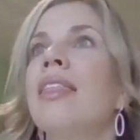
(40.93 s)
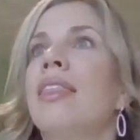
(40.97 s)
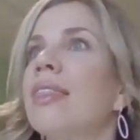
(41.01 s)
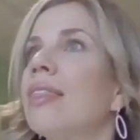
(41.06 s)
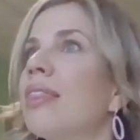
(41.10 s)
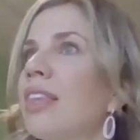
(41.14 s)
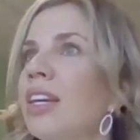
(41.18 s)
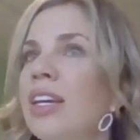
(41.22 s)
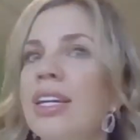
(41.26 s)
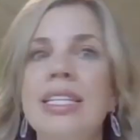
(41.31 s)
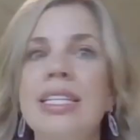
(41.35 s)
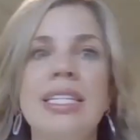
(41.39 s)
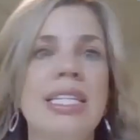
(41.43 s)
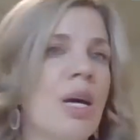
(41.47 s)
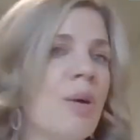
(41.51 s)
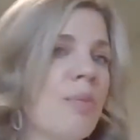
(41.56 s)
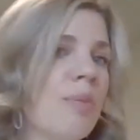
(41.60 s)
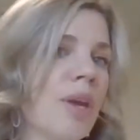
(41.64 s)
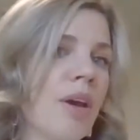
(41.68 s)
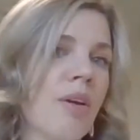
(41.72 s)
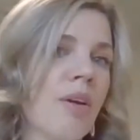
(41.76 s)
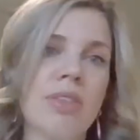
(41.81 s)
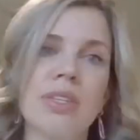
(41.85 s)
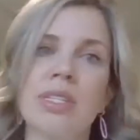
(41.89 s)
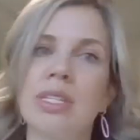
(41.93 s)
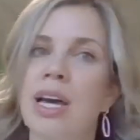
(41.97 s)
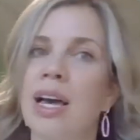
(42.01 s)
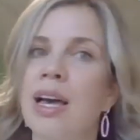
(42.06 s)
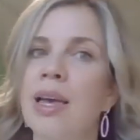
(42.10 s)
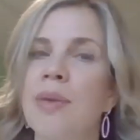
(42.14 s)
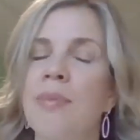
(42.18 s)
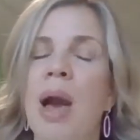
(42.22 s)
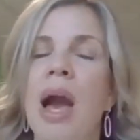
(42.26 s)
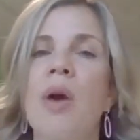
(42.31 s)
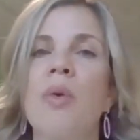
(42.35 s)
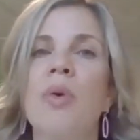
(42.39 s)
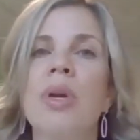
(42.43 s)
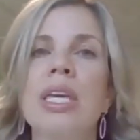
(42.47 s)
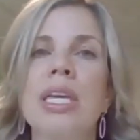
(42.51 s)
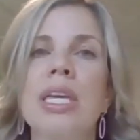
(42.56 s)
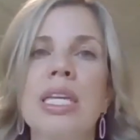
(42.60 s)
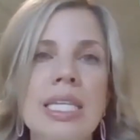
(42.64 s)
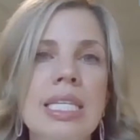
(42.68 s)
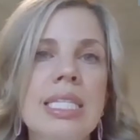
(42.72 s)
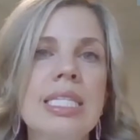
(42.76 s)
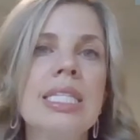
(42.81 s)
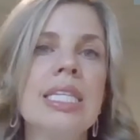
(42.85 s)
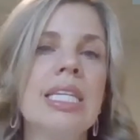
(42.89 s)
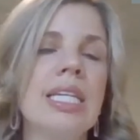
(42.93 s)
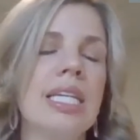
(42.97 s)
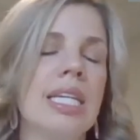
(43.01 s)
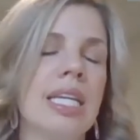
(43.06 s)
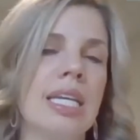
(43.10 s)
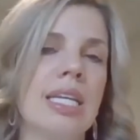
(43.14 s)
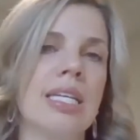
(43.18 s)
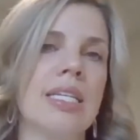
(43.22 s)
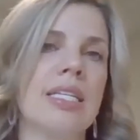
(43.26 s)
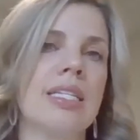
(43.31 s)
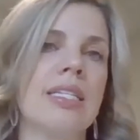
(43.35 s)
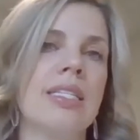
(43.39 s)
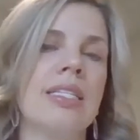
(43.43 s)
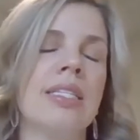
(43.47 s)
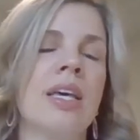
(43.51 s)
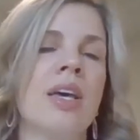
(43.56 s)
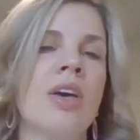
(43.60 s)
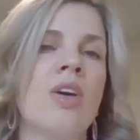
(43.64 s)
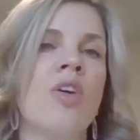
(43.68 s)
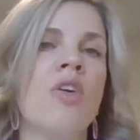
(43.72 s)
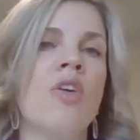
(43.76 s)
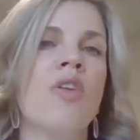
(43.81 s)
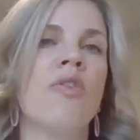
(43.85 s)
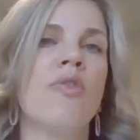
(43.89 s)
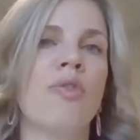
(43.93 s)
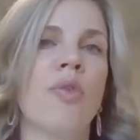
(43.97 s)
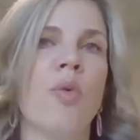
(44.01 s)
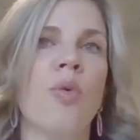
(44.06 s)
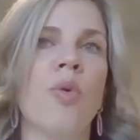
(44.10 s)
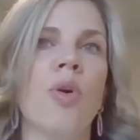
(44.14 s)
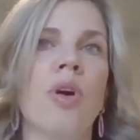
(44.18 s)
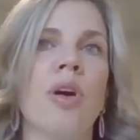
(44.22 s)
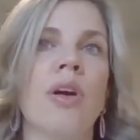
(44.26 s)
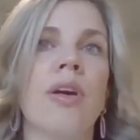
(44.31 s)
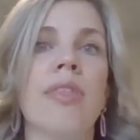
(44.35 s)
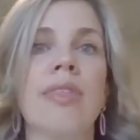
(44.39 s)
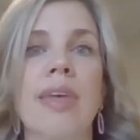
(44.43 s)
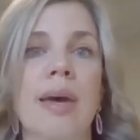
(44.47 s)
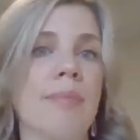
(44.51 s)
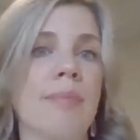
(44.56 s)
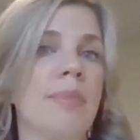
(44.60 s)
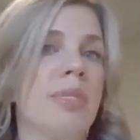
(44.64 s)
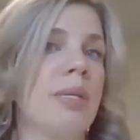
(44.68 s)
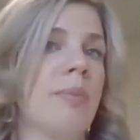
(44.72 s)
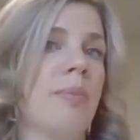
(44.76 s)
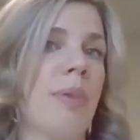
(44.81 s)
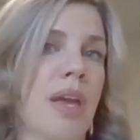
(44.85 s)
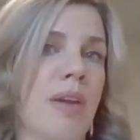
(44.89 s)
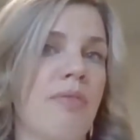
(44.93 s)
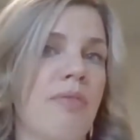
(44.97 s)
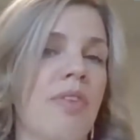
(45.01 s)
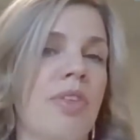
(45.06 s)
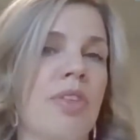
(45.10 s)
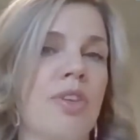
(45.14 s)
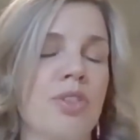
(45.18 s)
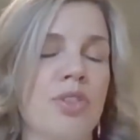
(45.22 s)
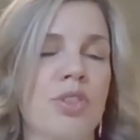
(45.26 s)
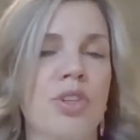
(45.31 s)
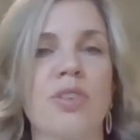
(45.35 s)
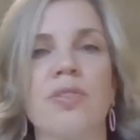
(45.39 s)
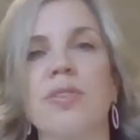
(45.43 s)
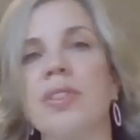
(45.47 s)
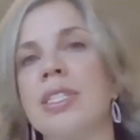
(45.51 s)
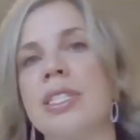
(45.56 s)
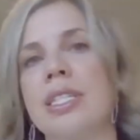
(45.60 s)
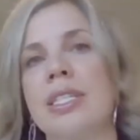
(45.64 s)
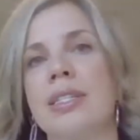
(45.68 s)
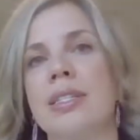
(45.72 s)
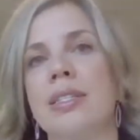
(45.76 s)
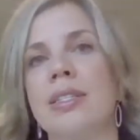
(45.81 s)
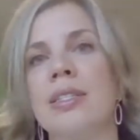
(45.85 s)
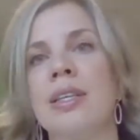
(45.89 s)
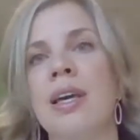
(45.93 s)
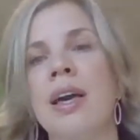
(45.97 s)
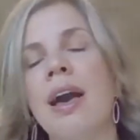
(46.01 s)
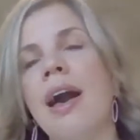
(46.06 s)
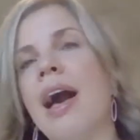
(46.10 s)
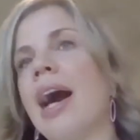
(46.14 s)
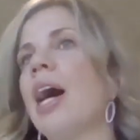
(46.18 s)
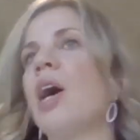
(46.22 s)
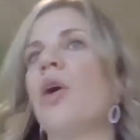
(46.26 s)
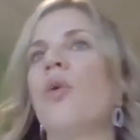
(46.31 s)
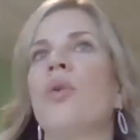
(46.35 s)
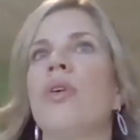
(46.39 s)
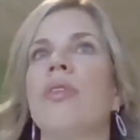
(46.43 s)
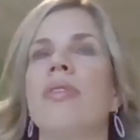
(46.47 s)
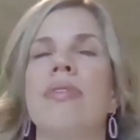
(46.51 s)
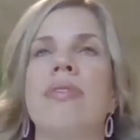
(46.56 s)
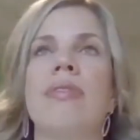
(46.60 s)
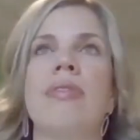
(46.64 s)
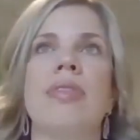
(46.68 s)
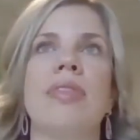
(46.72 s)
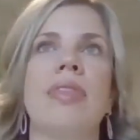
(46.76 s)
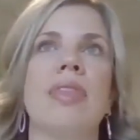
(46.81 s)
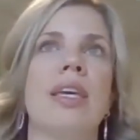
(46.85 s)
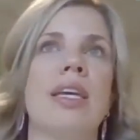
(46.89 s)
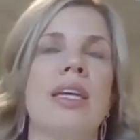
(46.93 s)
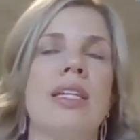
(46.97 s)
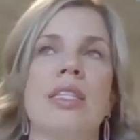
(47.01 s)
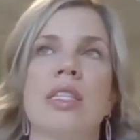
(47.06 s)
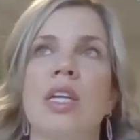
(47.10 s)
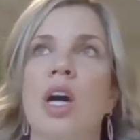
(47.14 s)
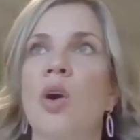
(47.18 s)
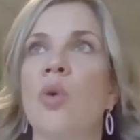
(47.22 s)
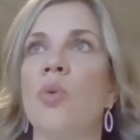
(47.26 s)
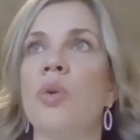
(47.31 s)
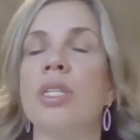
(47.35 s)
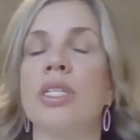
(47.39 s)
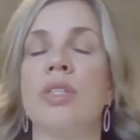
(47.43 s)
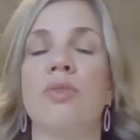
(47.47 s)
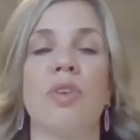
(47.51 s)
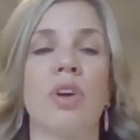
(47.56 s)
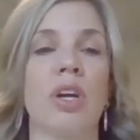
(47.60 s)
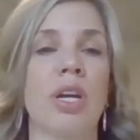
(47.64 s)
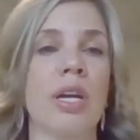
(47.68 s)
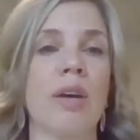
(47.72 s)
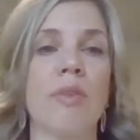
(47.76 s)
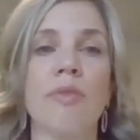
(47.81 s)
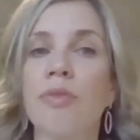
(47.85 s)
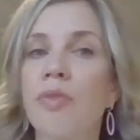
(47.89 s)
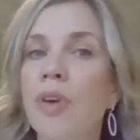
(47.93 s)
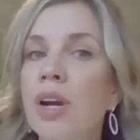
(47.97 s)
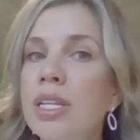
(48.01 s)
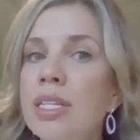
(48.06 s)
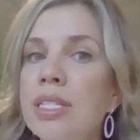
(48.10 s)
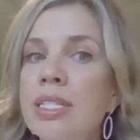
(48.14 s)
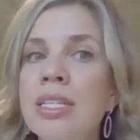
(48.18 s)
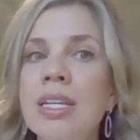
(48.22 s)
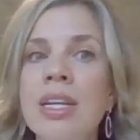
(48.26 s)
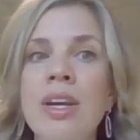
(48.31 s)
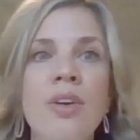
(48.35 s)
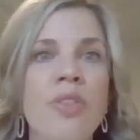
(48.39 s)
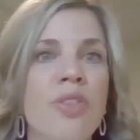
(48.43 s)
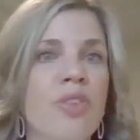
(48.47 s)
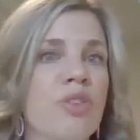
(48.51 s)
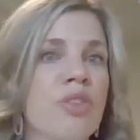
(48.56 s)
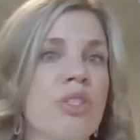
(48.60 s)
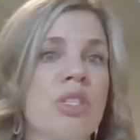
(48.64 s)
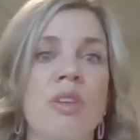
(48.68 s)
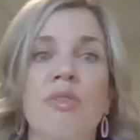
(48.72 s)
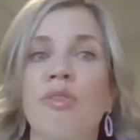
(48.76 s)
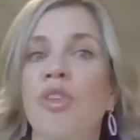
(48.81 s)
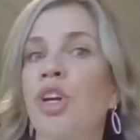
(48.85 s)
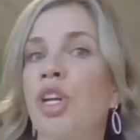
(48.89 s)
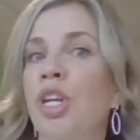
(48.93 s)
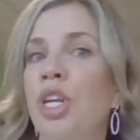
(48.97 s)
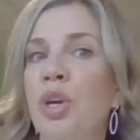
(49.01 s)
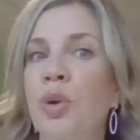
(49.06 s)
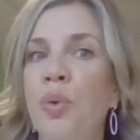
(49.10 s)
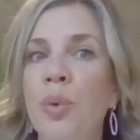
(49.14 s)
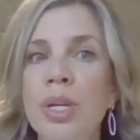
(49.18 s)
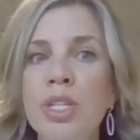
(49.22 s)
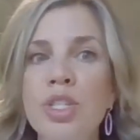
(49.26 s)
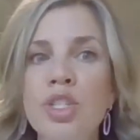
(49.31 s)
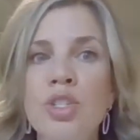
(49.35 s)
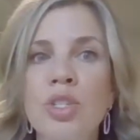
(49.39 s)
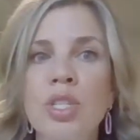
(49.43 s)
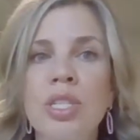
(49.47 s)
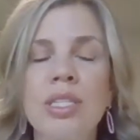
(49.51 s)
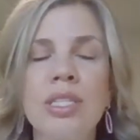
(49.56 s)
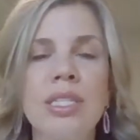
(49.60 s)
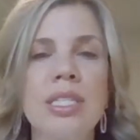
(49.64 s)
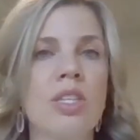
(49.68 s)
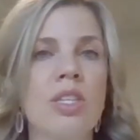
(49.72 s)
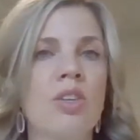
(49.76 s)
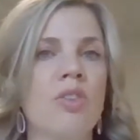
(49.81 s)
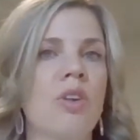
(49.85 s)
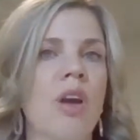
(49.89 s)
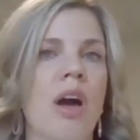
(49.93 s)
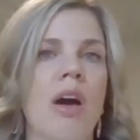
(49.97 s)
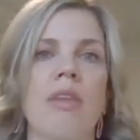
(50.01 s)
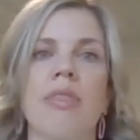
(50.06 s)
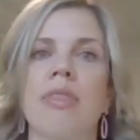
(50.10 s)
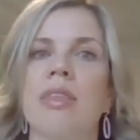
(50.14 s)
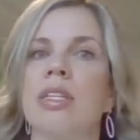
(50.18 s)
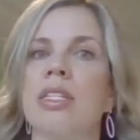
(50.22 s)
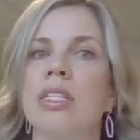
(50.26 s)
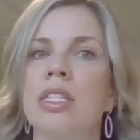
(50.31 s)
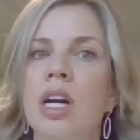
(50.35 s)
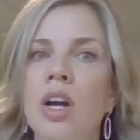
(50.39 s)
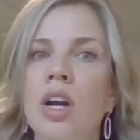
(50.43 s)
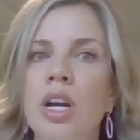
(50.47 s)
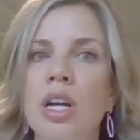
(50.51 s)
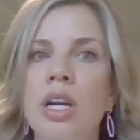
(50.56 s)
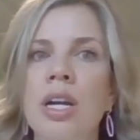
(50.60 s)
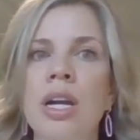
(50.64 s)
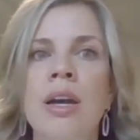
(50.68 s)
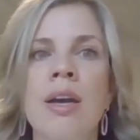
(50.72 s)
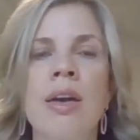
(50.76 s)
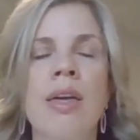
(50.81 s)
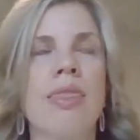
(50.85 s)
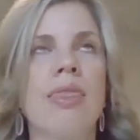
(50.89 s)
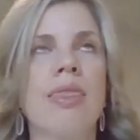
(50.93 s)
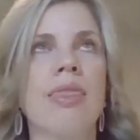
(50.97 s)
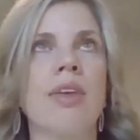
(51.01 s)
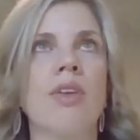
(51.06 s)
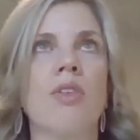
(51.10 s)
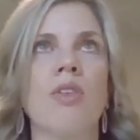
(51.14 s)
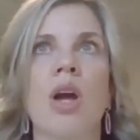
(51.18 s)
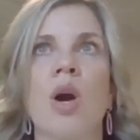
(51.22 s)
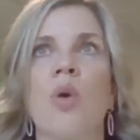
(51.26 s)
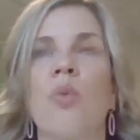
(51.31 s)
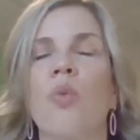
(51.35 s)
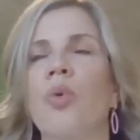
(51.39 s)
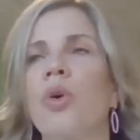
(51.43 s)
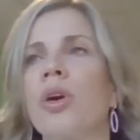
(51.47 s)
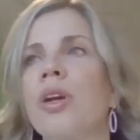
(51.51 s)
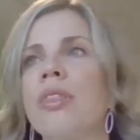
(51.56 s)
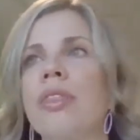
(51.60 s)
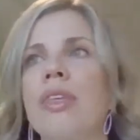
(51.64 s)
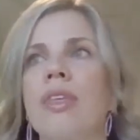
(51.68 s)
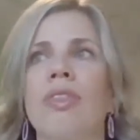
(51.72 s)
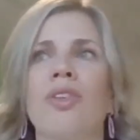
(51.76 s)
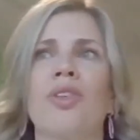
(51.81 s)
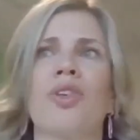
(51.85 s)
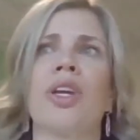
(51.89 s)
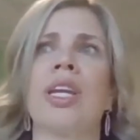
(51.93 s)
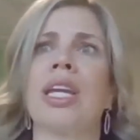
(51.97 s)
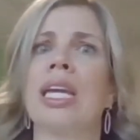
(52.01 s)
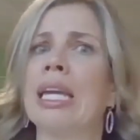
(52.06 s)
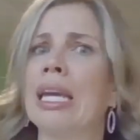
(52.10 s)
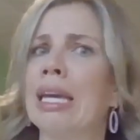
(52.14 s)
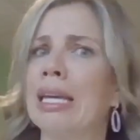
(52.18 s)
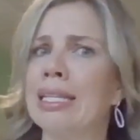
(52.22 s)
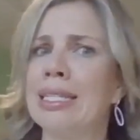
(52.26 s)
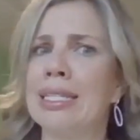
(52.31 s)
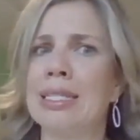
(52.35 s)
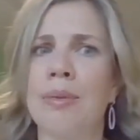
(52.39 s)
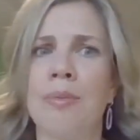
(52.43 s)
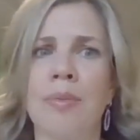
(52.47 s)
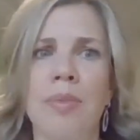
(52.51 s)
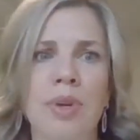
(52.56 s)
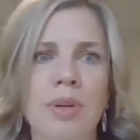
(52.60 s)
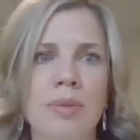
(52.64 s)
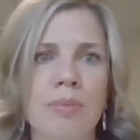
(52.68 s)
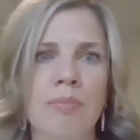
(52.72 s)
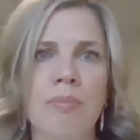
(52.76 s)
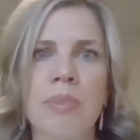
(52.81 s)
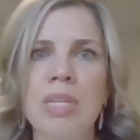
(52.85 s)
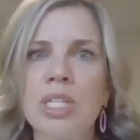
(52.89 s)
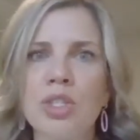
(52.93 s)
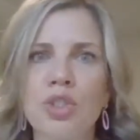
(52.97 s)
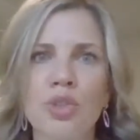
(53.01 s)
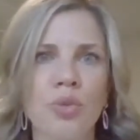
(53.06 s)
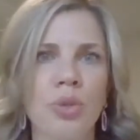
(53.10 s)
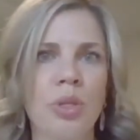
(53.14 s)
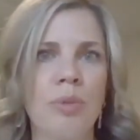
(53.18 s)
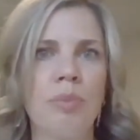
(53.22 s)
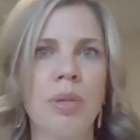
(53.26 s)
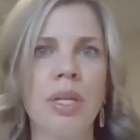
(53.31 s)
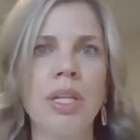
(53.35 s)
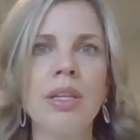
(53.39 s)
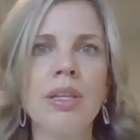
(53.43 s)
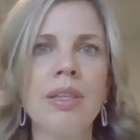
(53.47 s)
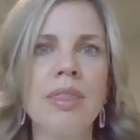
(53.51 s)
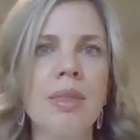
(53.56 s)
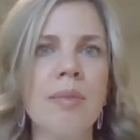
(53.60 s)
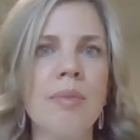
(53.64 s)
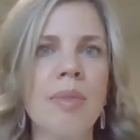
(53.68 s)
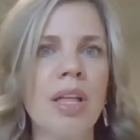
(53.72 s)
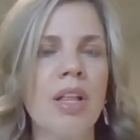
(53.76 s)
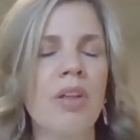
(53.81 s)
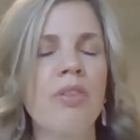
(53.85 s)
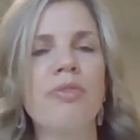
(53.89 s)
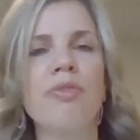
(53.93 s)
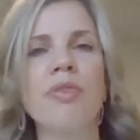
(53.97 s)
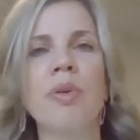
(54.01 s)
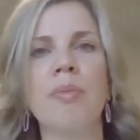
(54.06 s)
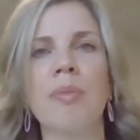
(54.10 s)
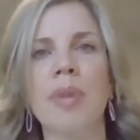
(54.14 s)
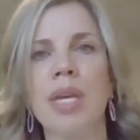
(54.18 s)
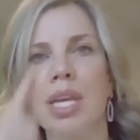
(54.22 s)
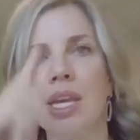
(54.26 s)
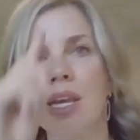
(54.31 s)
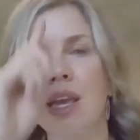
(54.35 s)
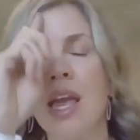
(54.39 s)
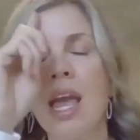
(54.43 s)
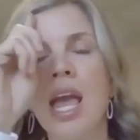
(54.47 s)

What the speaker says: they tell me all the time how easy it is for them to pay for their services, how it's always very upfront, there's never any questions, they're not in the dark, they're not worried that they're going to get some mystery bill in the mail from me.